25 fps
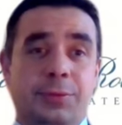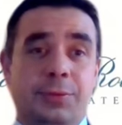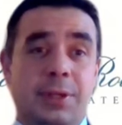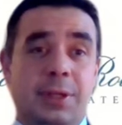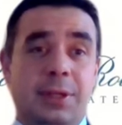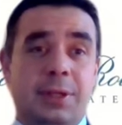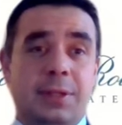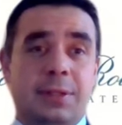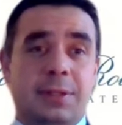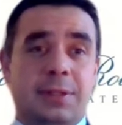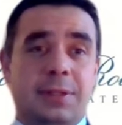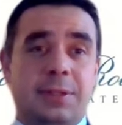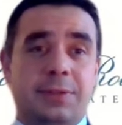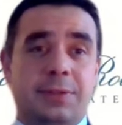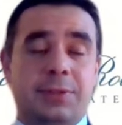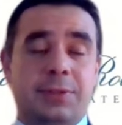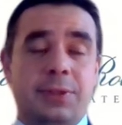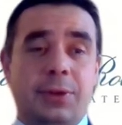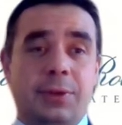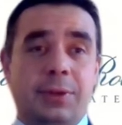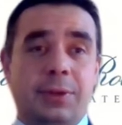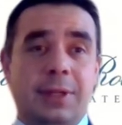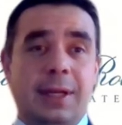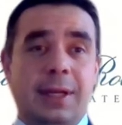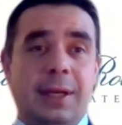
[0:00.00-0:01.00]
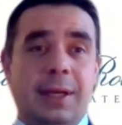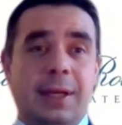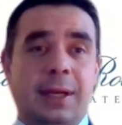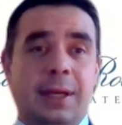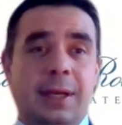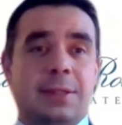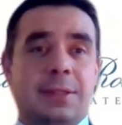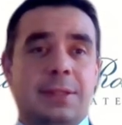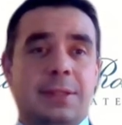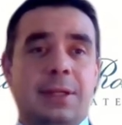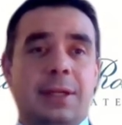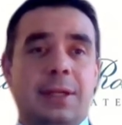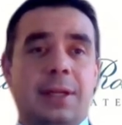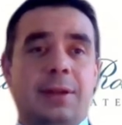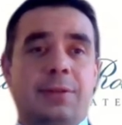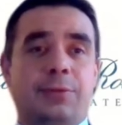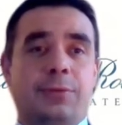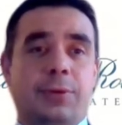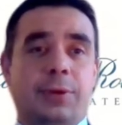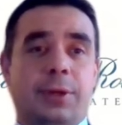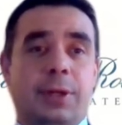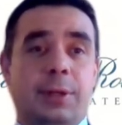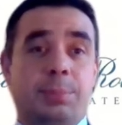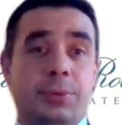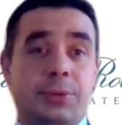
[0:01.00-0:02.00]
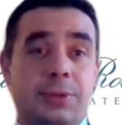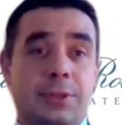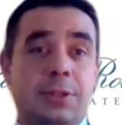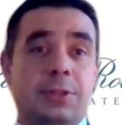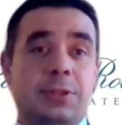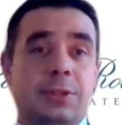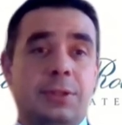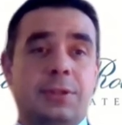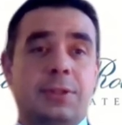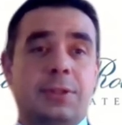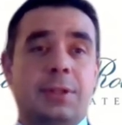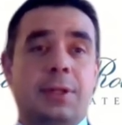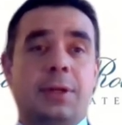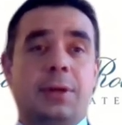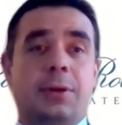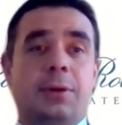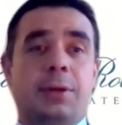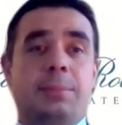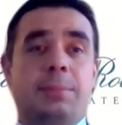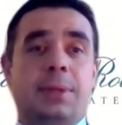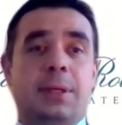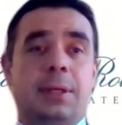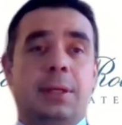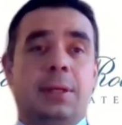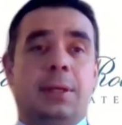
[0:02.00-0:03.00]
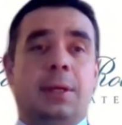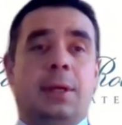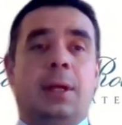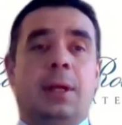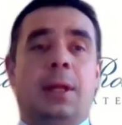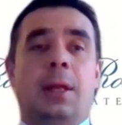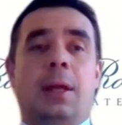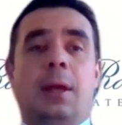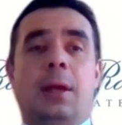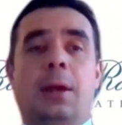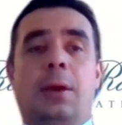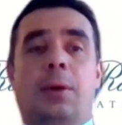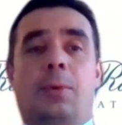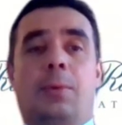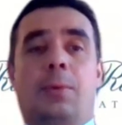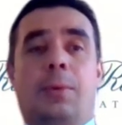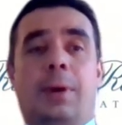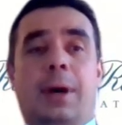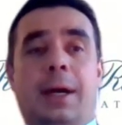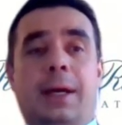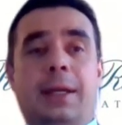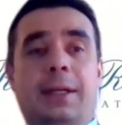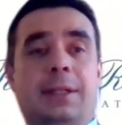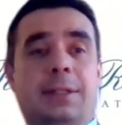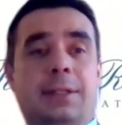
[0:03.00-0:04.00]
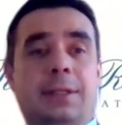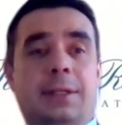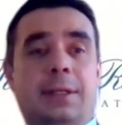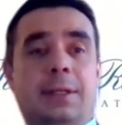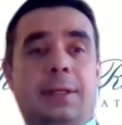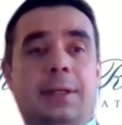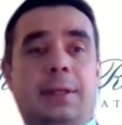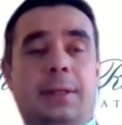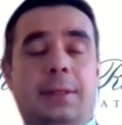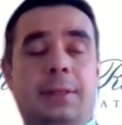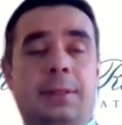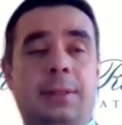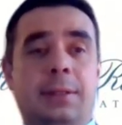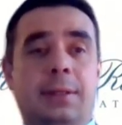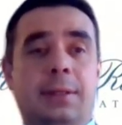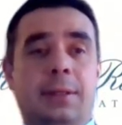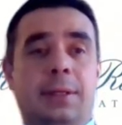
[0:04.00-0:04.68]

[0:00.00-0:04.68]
years, if not decades, and therefore the positions are going to be quite uh,